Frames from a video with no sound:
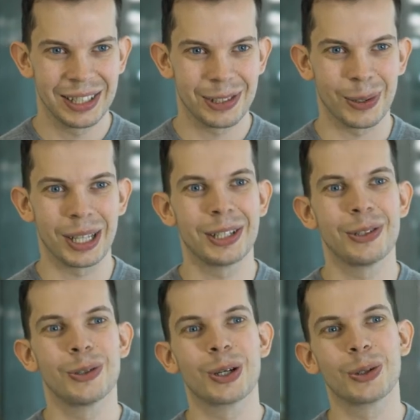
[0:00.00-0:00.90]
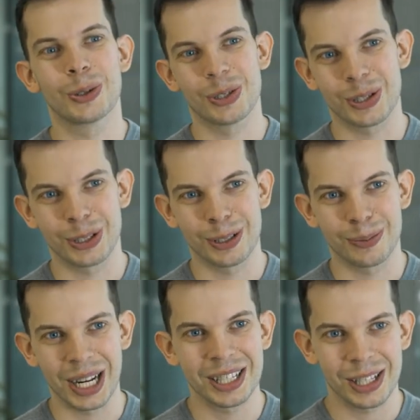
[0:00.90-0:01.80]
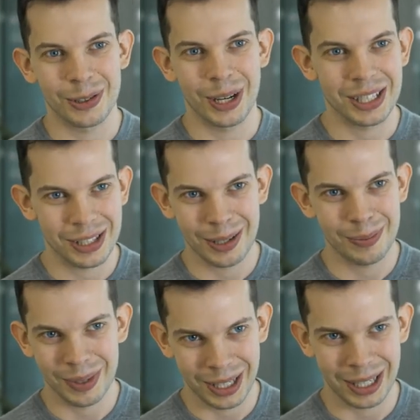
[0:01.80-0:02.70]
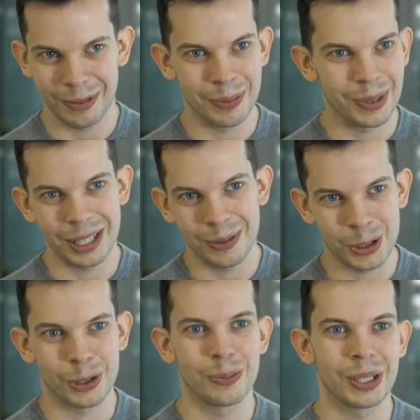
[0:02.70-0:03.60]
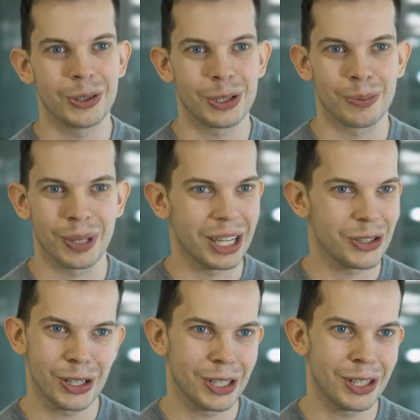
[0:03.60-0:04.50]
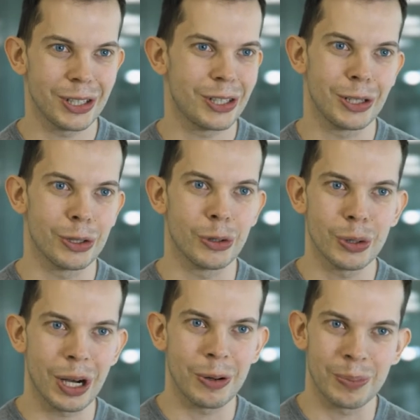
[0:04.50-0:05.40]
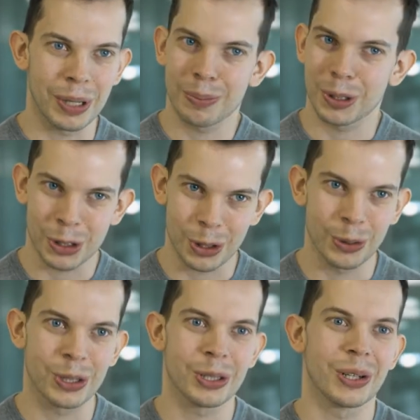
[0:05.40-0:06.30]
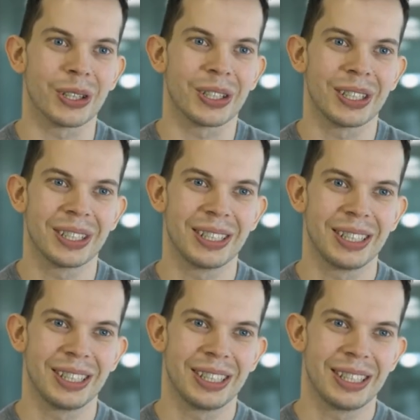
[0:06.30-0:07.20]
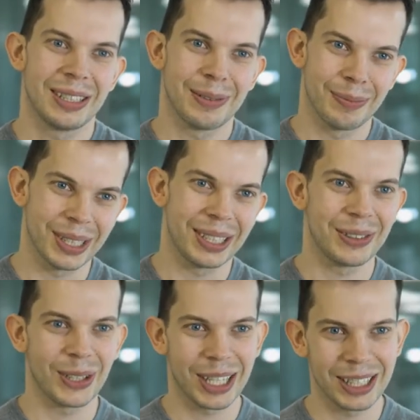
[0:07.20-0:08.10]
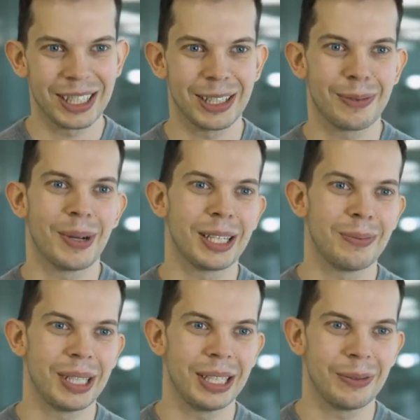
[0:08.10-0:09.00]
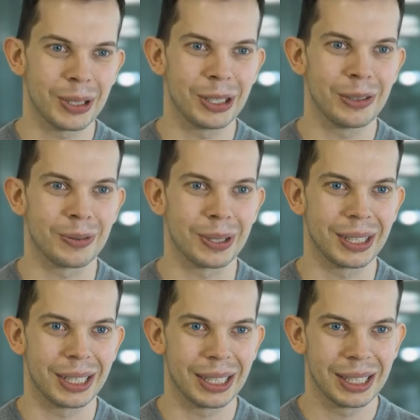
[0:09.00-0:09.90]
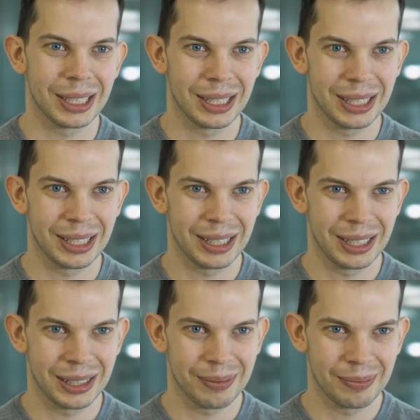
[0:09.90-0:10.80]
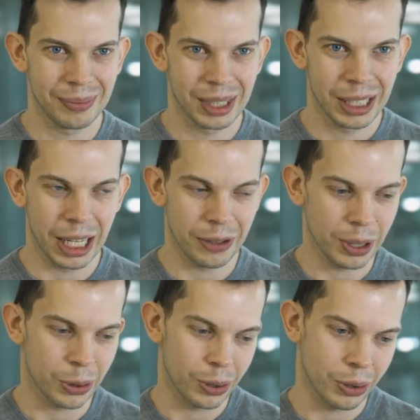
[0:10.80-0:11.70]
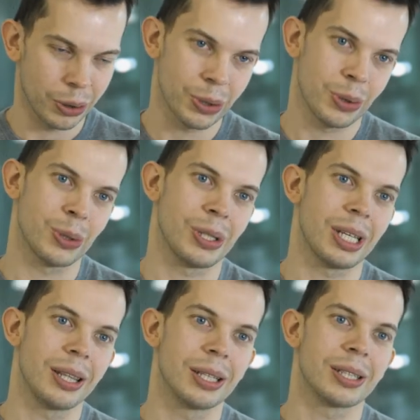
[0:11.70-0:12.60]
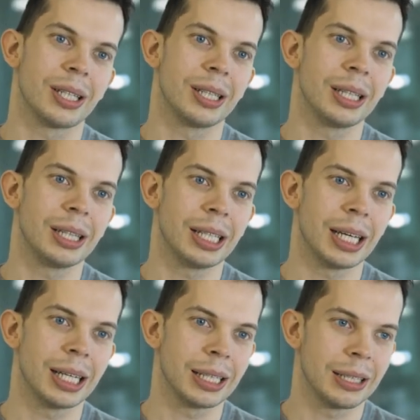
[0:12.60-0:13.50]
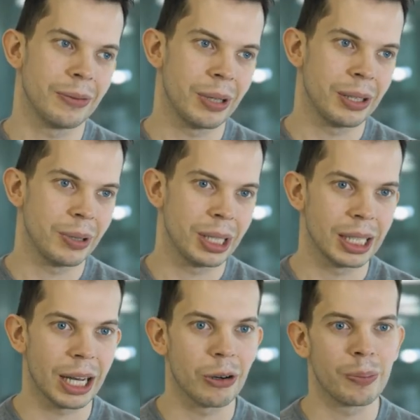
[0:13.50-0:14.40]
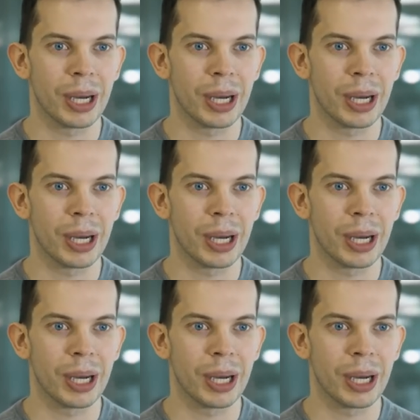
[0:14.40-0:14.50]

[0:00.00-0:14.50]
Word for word: So then you go to certain brands and you ask them, uh, we believe it should be in your supply chain, and they say, no, our papers show it's not. But in reality, it might be very different. And we could also see this in India when we did our